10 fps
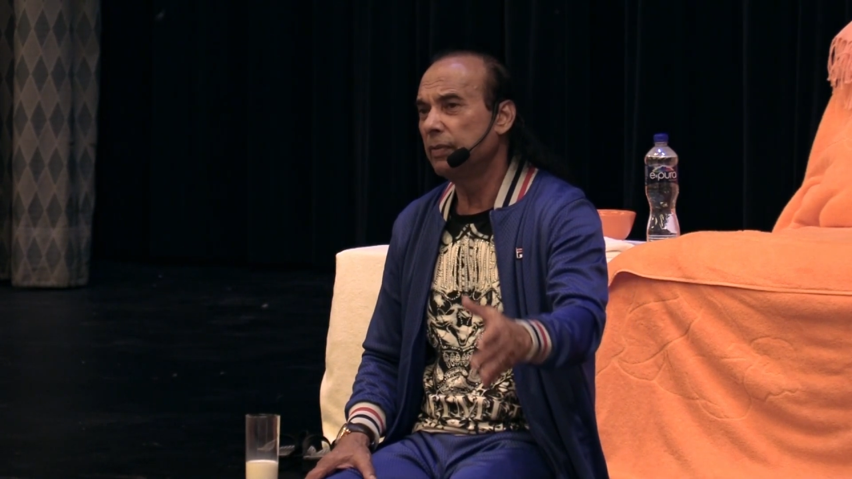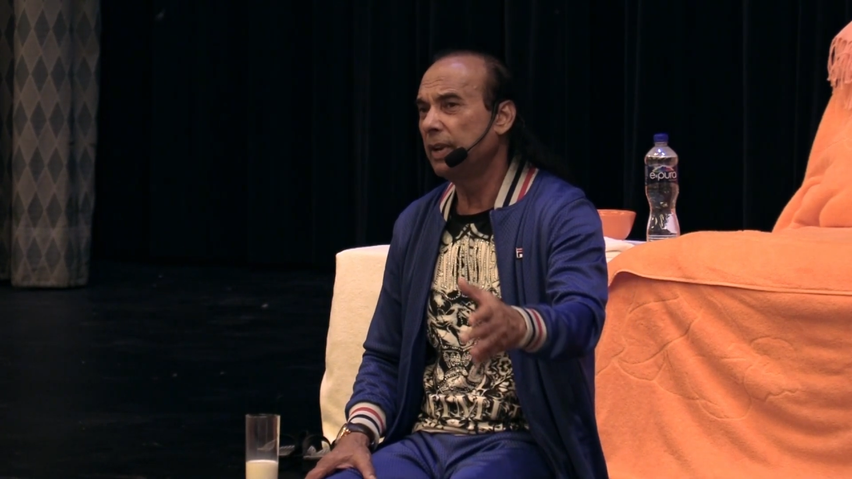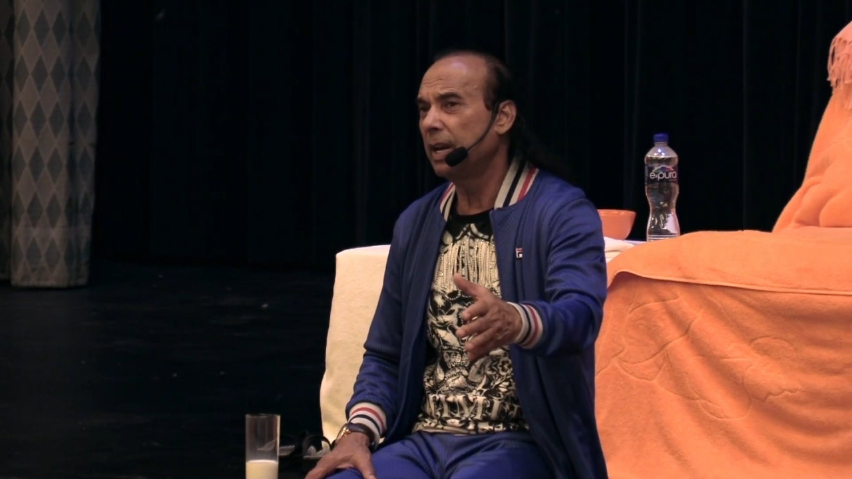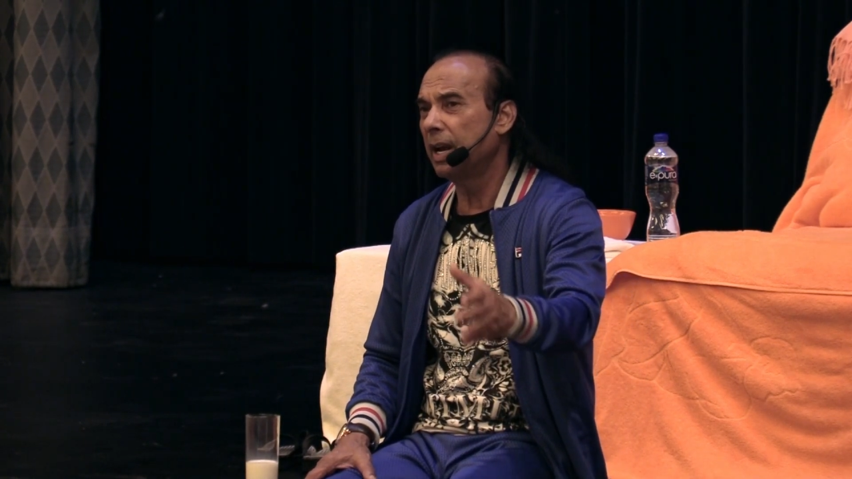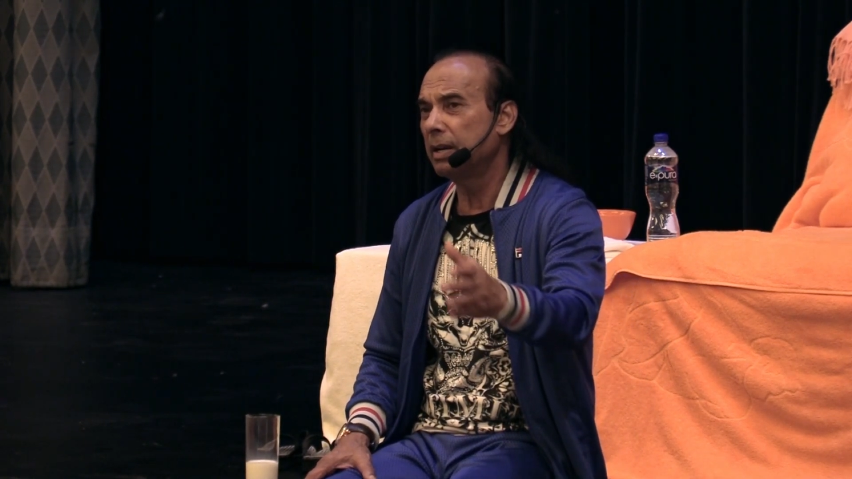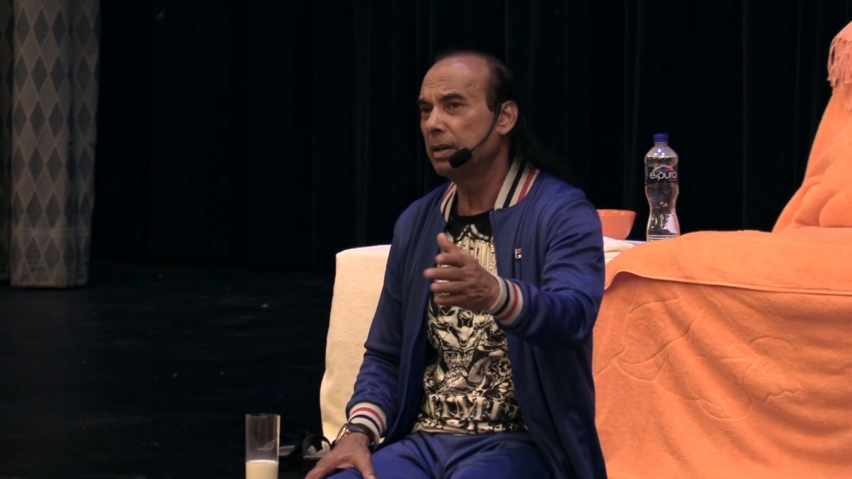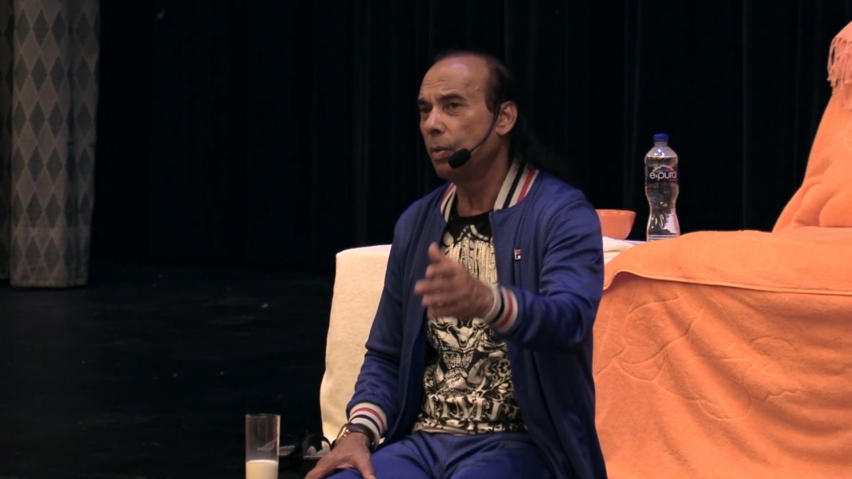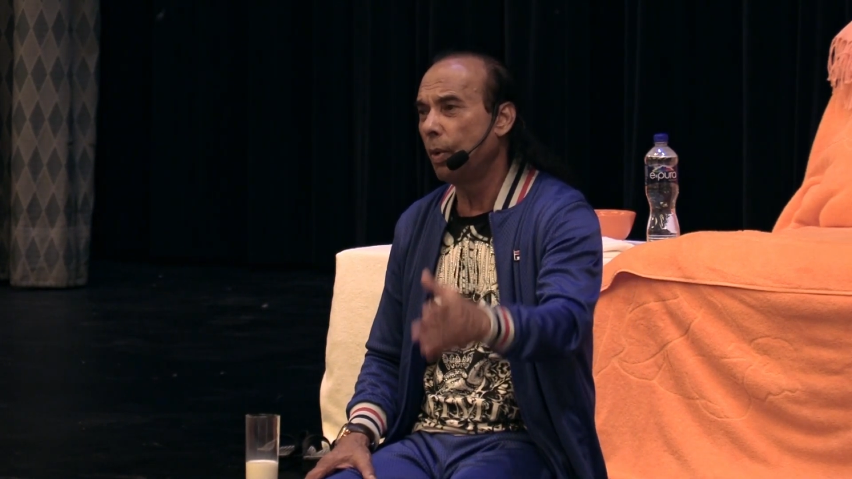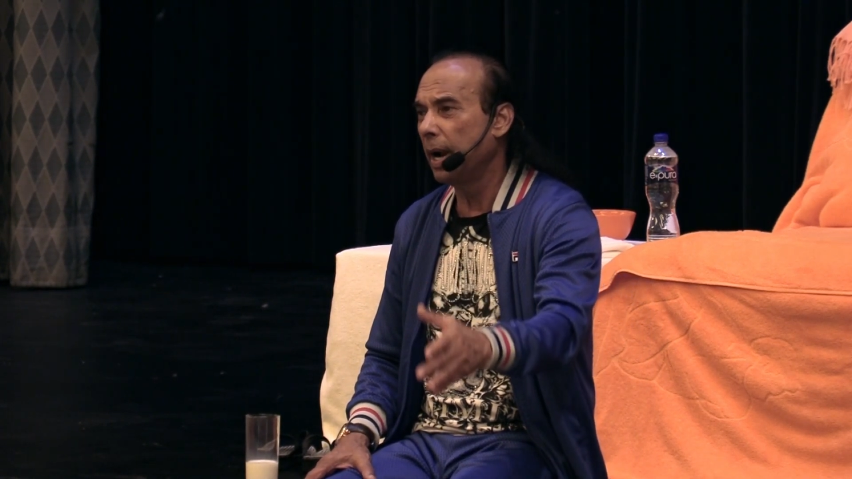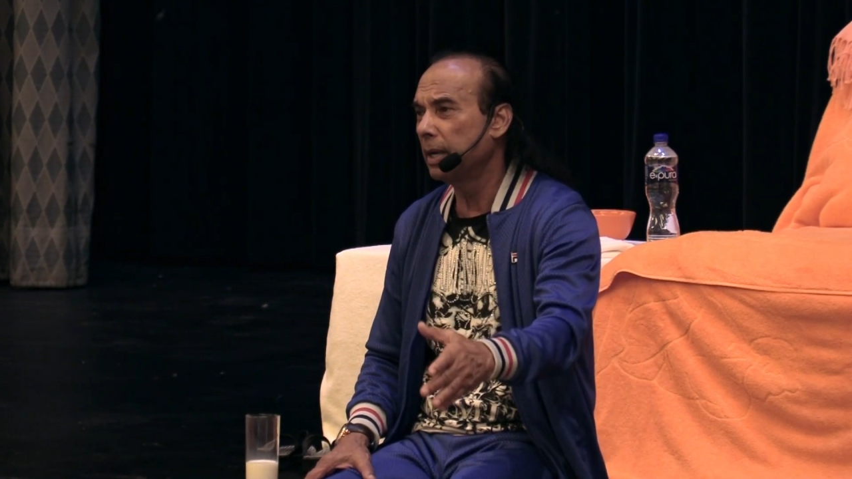will learn
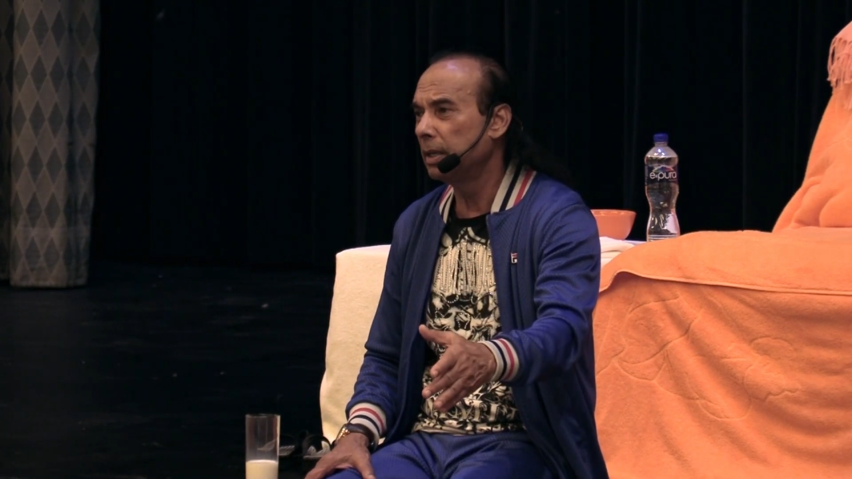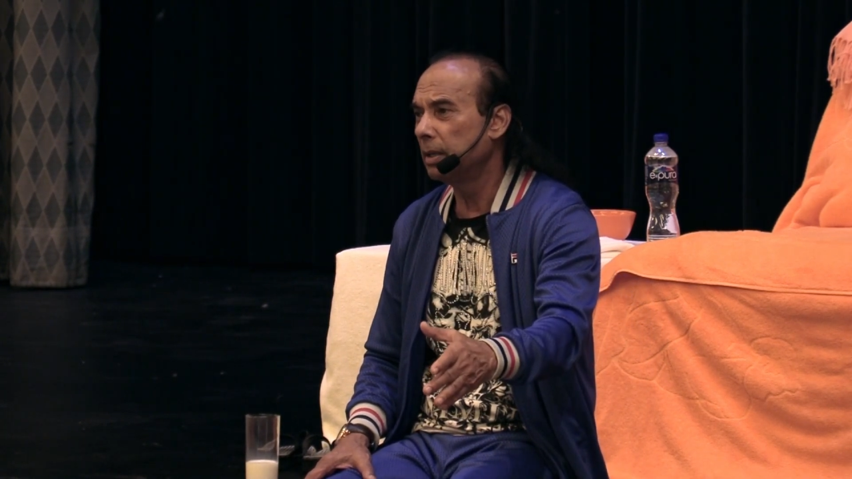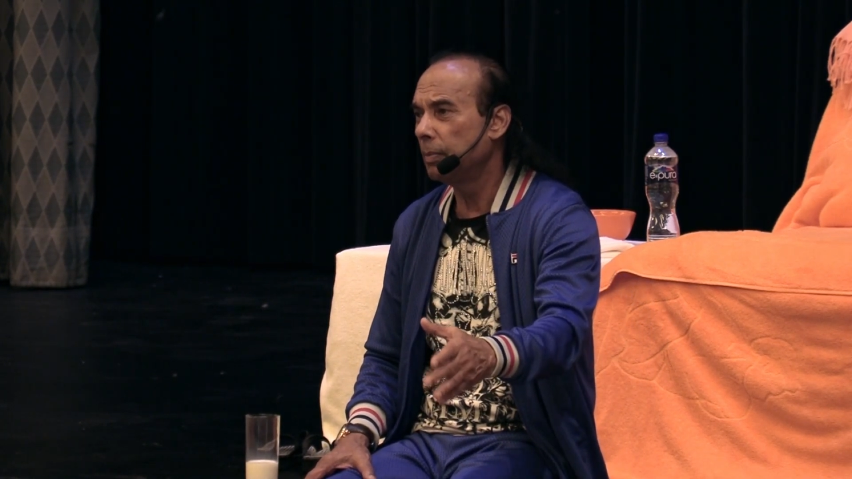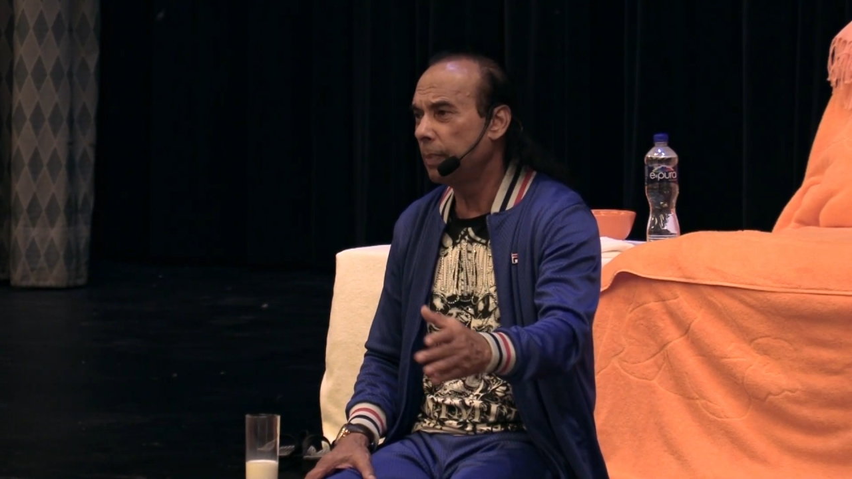1